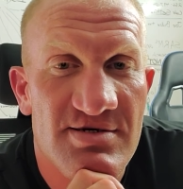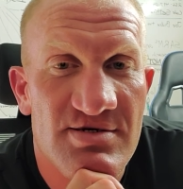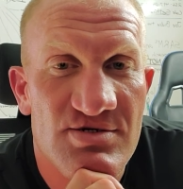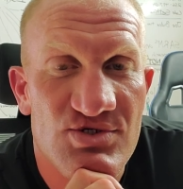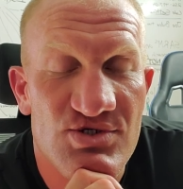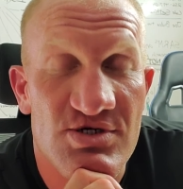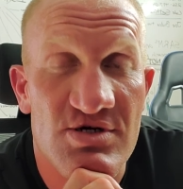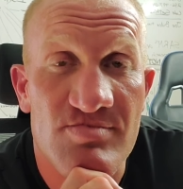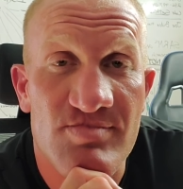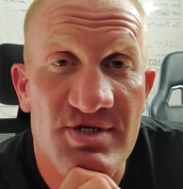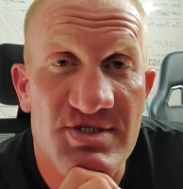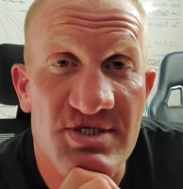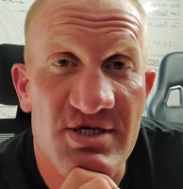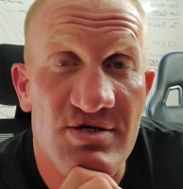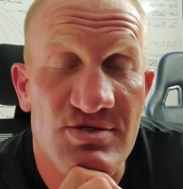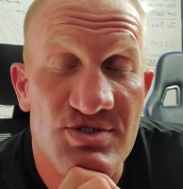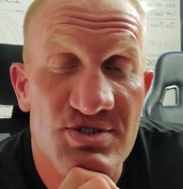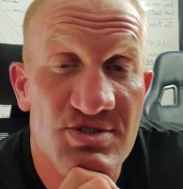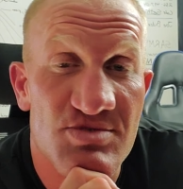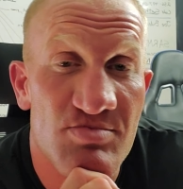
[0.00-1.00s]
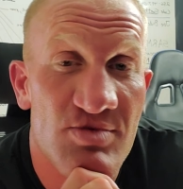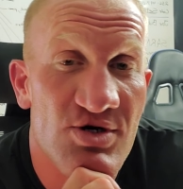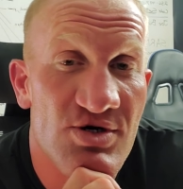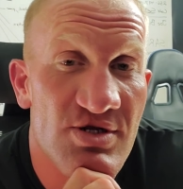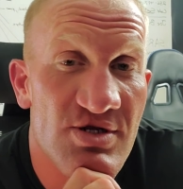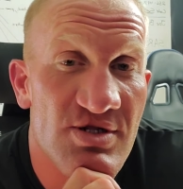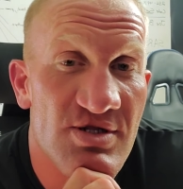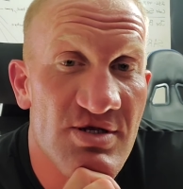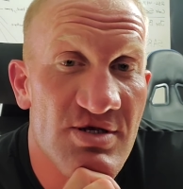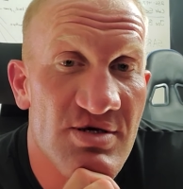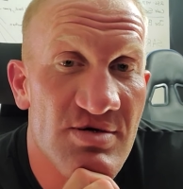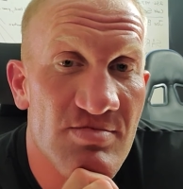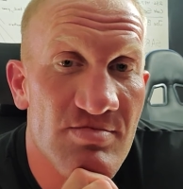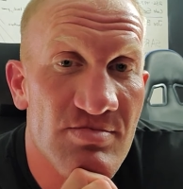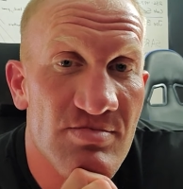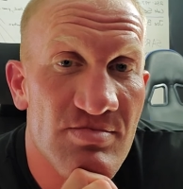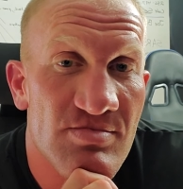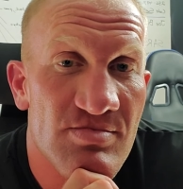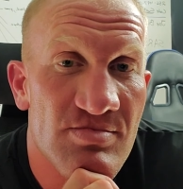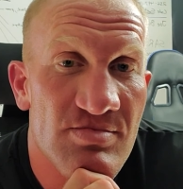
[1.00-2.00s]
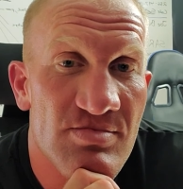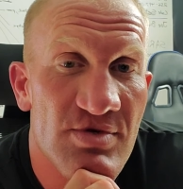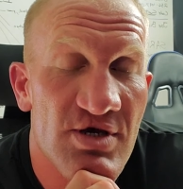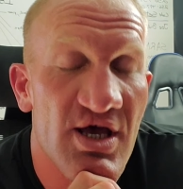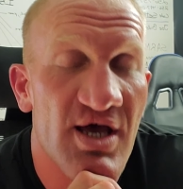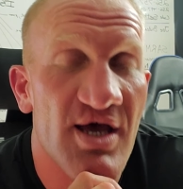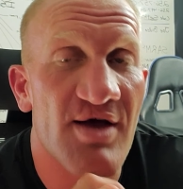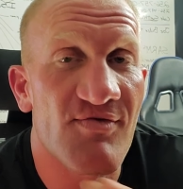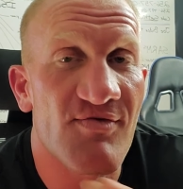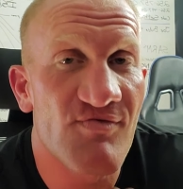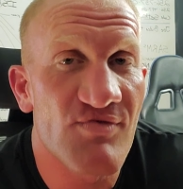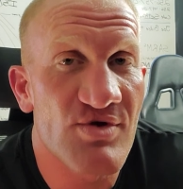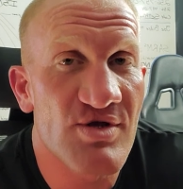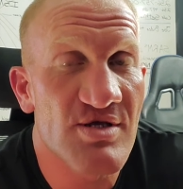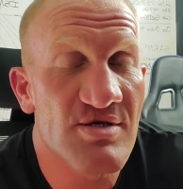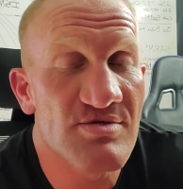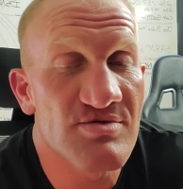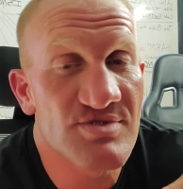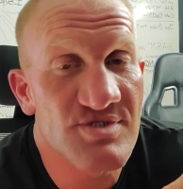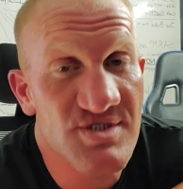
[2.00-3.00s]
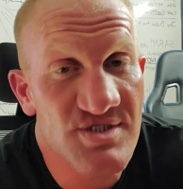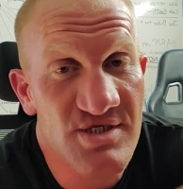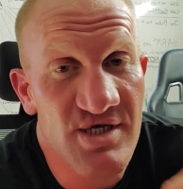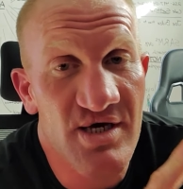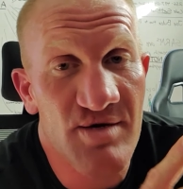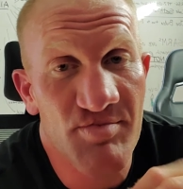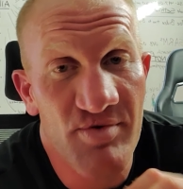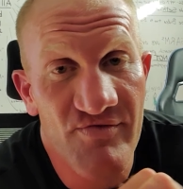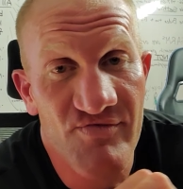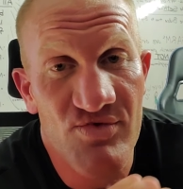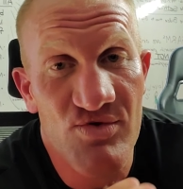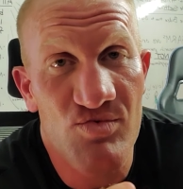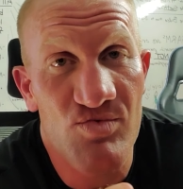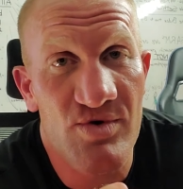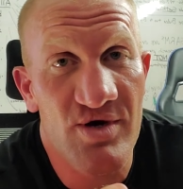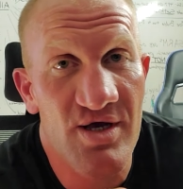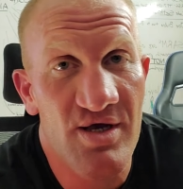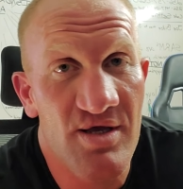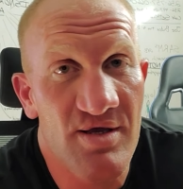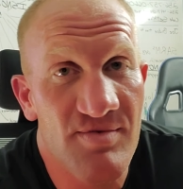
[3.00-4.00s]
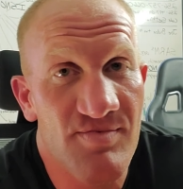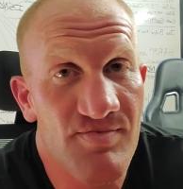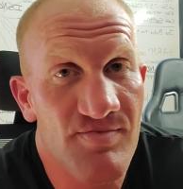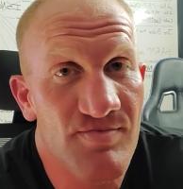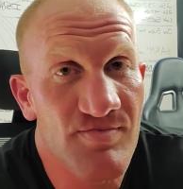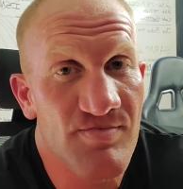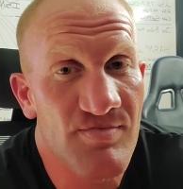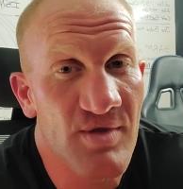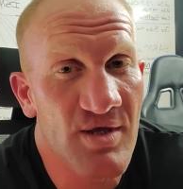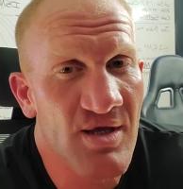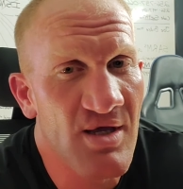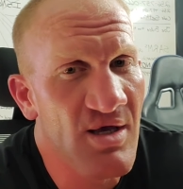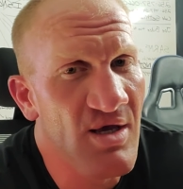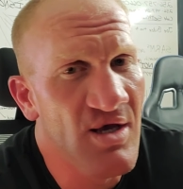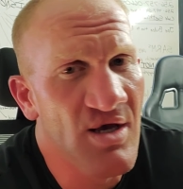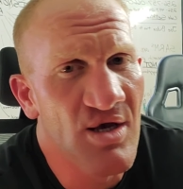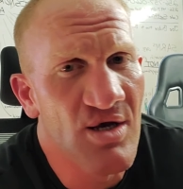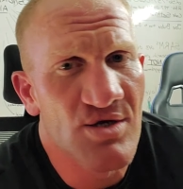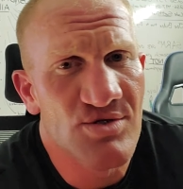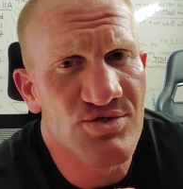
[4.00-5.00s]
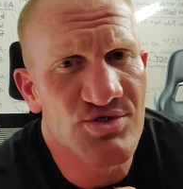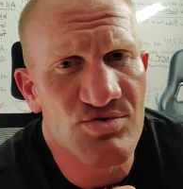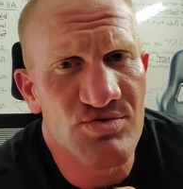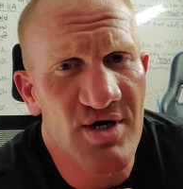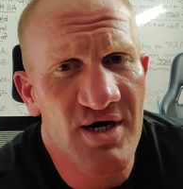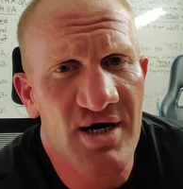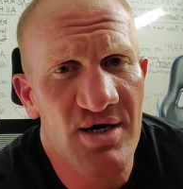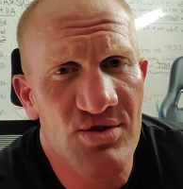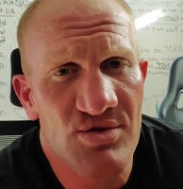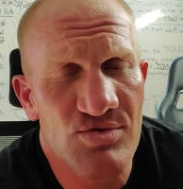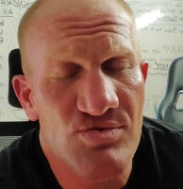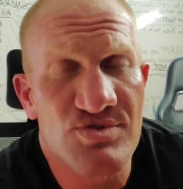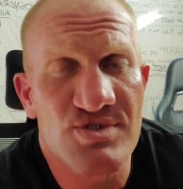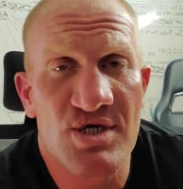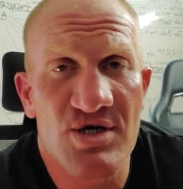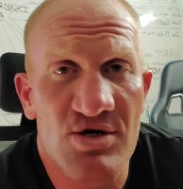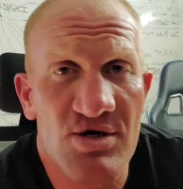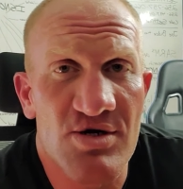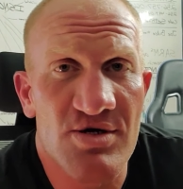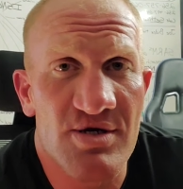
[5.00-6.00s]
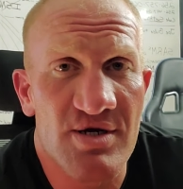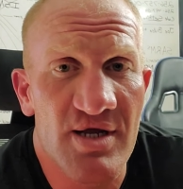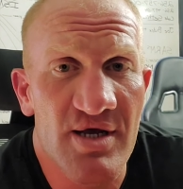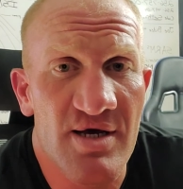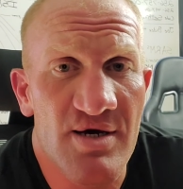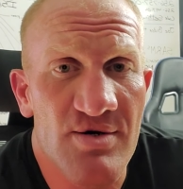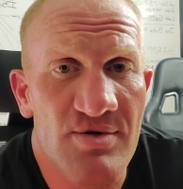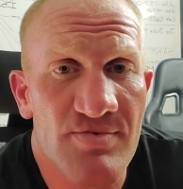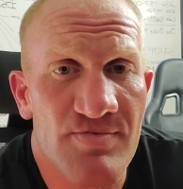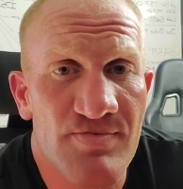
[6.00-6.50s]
Trump has outsmarted them every step of the way. Do not lose heart now.